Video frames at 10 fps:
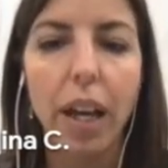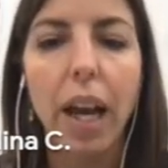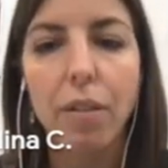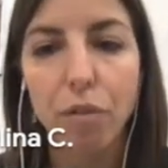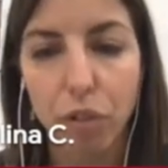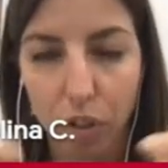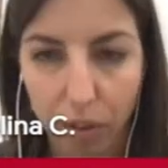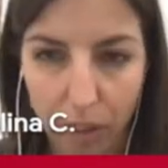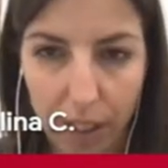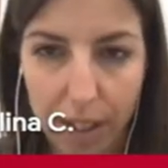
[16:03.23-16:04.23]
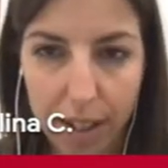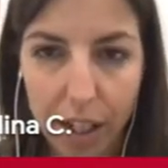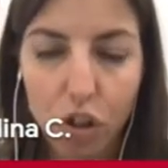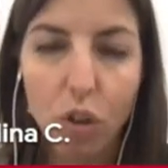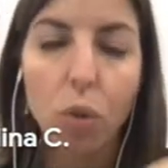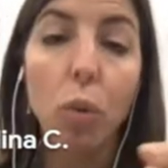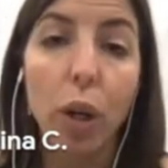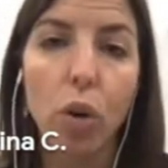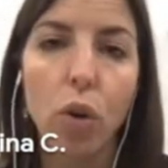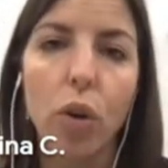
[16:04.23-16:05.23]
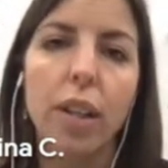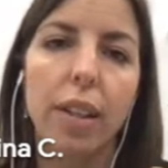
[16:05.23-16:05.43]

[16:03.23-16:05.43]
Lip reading: And for this reason, we call